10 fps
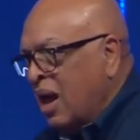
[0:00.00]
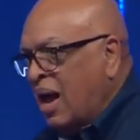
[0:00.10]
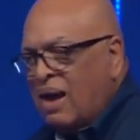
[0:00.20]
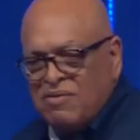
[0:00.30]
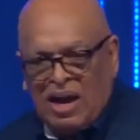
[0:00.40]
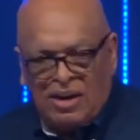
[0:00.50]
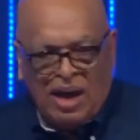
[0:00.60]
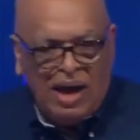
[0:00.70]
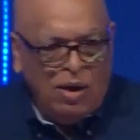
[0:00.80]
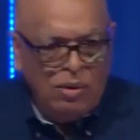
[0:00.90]
I have
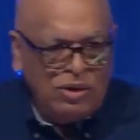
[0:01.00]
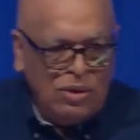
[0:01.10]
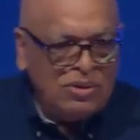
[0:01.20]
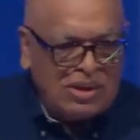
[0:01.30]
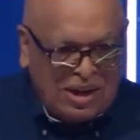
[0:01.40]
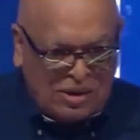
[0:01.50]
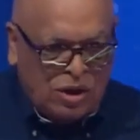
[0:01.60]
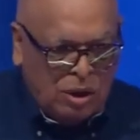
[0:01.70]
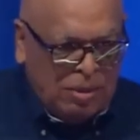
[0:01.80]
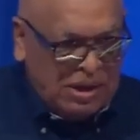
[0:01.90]
not, I don't use that
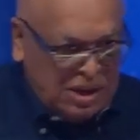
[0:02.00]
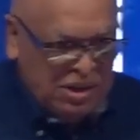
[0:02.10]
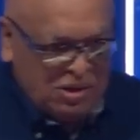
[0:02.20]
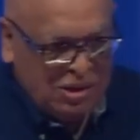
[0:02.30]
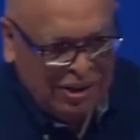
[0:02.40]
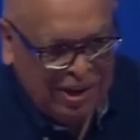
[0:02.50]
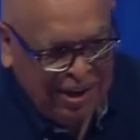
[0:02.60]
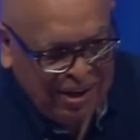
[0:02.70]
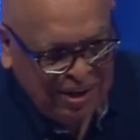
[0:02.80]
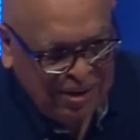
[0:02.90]
term intentionally.